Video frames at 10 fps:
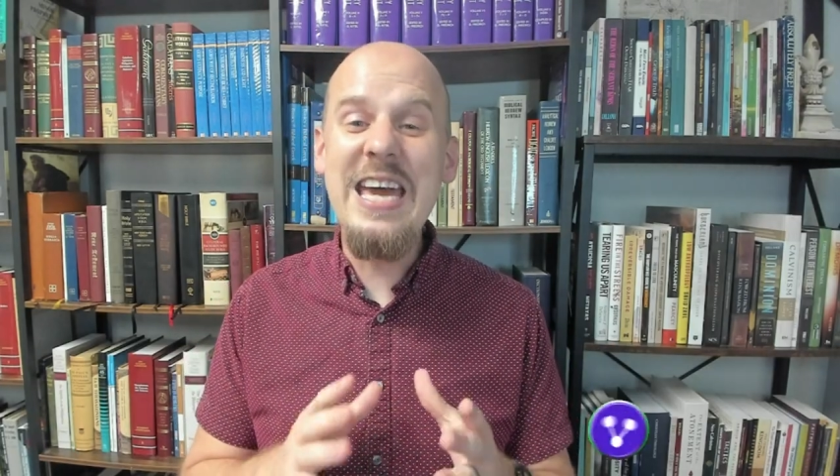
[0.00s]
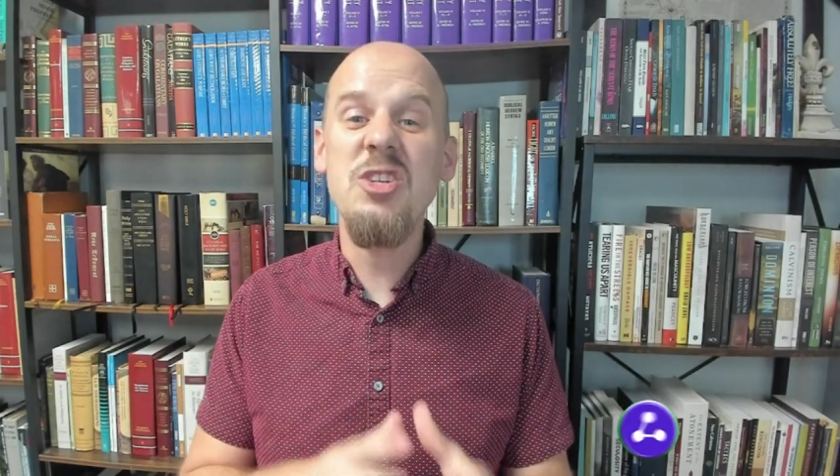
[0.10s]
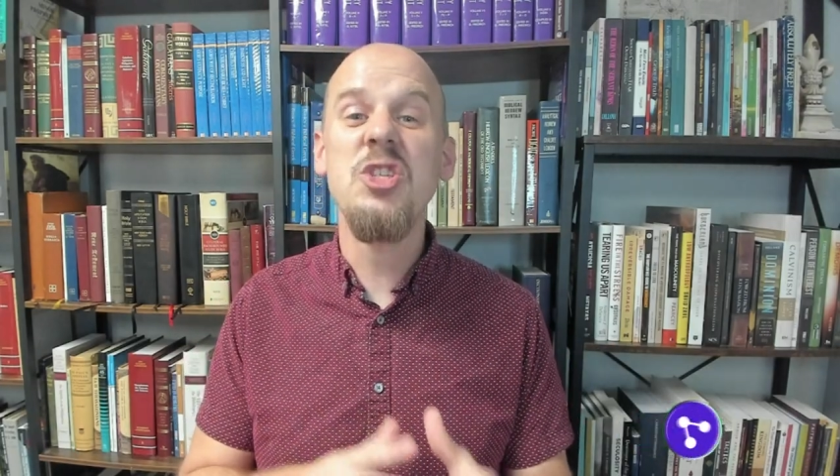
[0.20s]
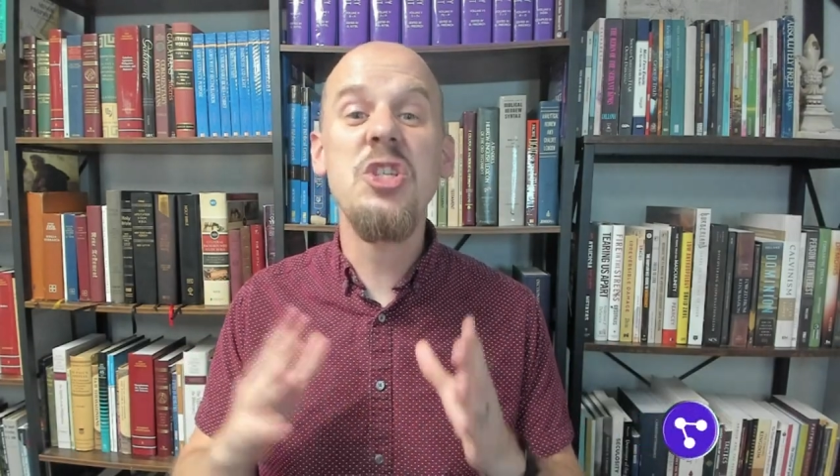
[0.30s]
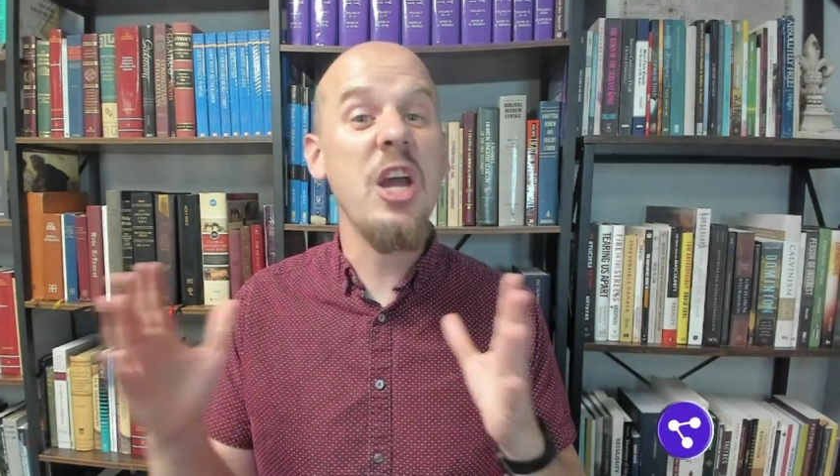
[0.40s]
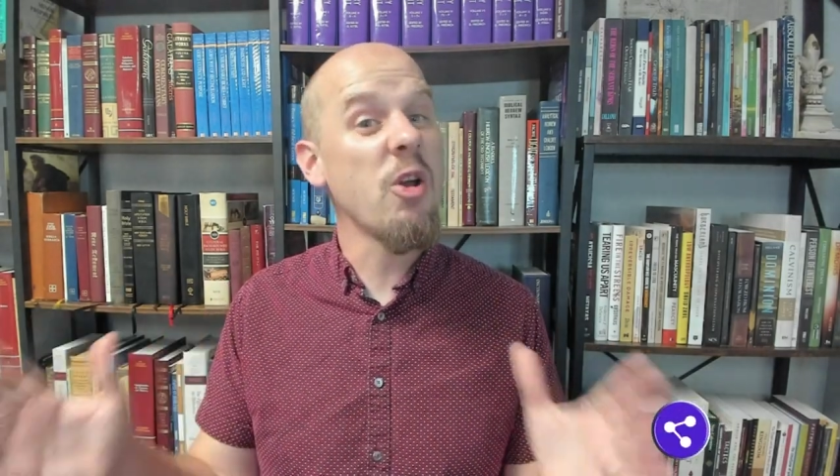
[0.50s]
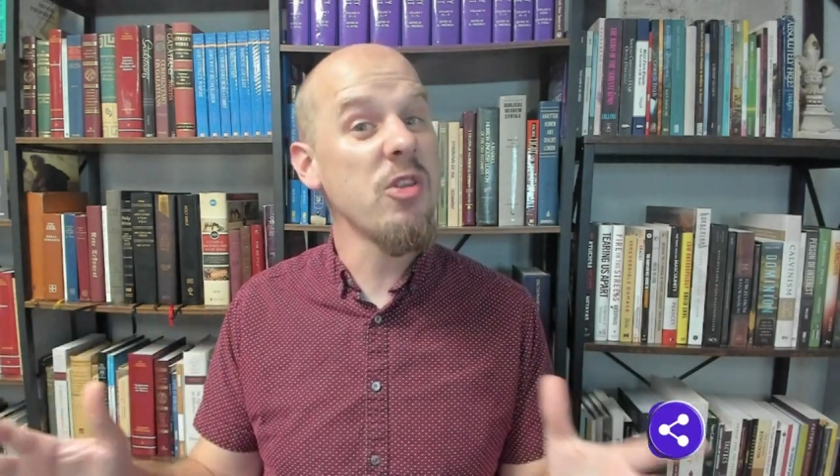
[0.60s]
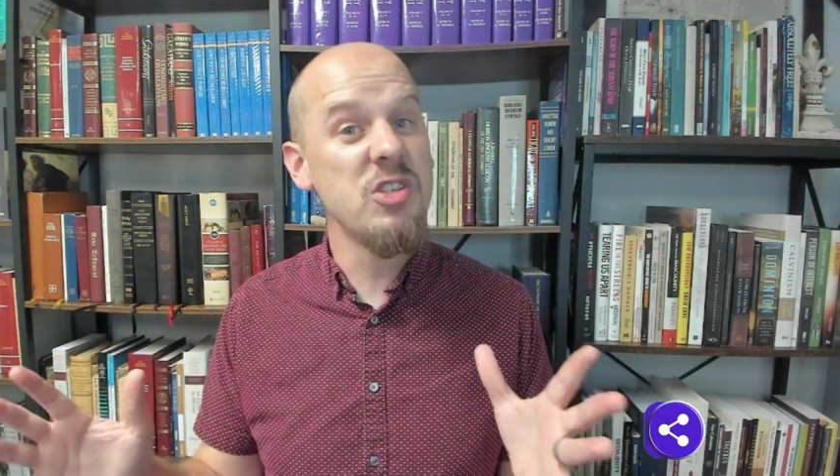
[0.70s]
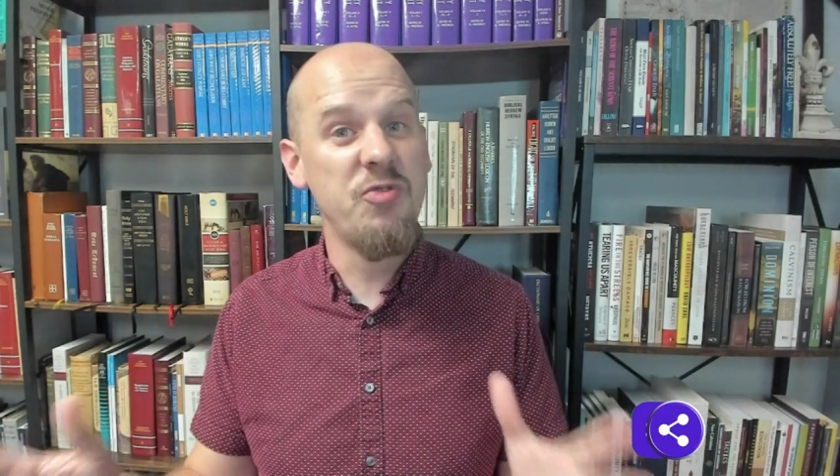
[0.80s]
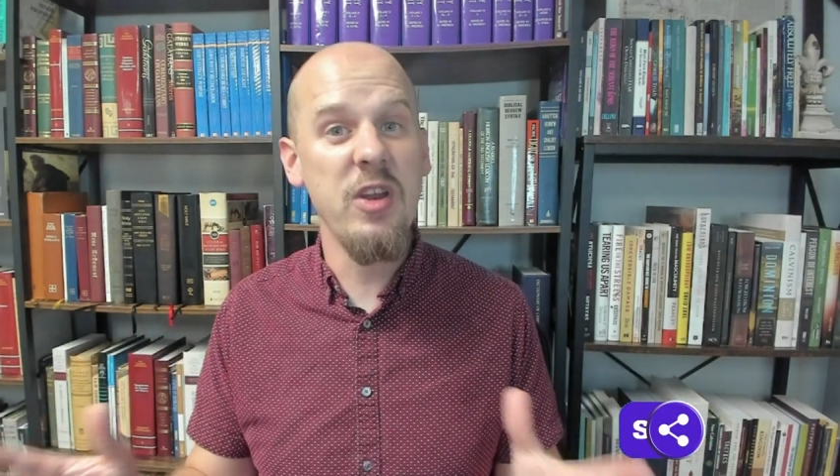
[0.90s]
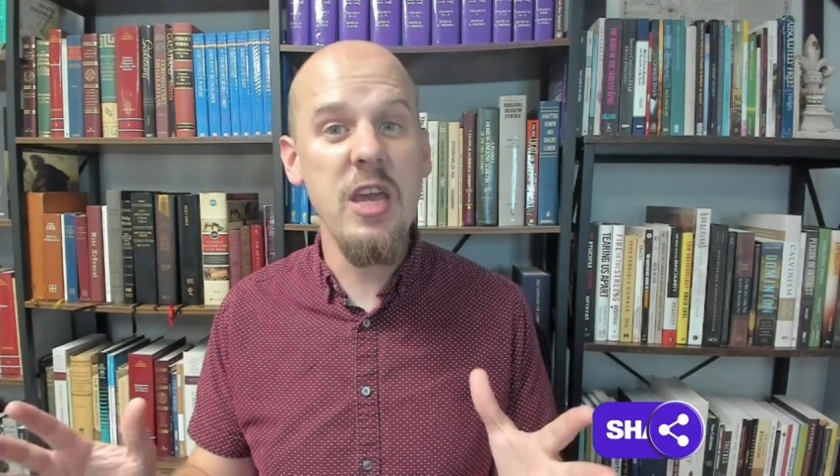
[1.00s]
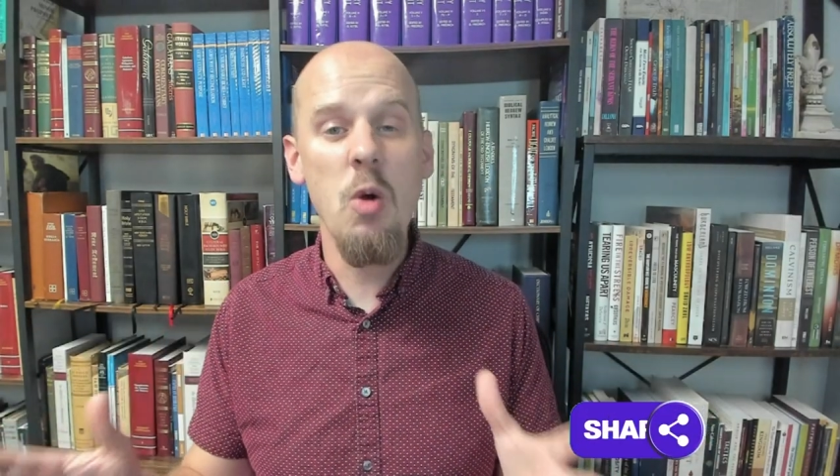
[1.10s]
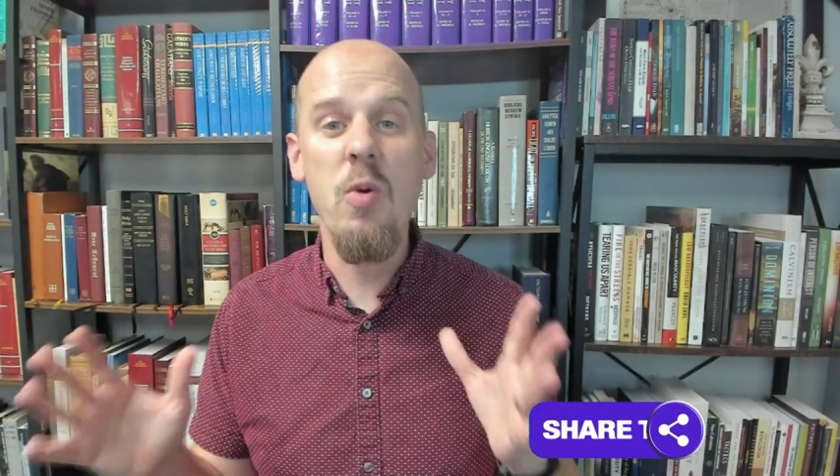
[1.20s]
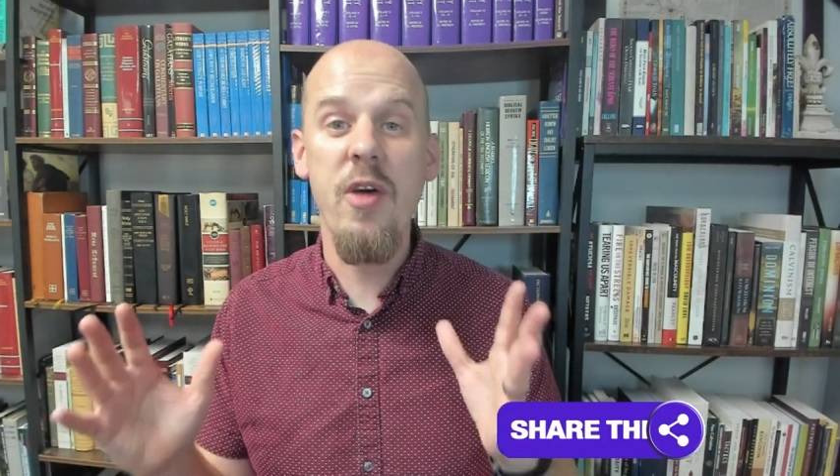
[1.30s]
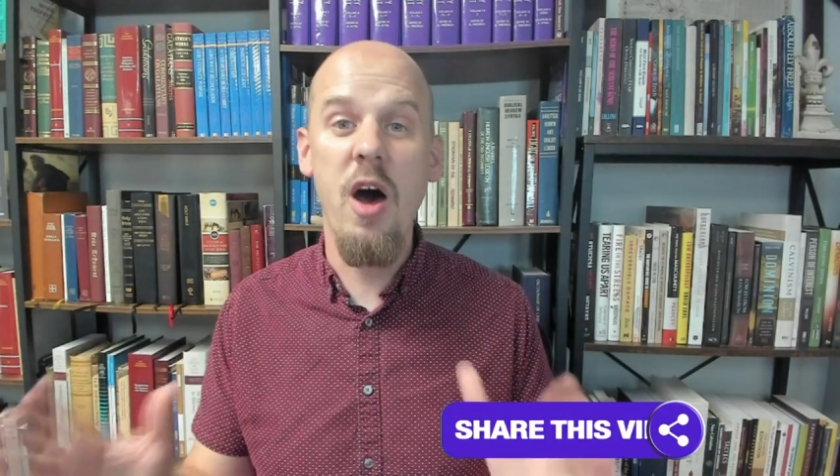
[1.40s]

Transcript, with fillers: and share this video with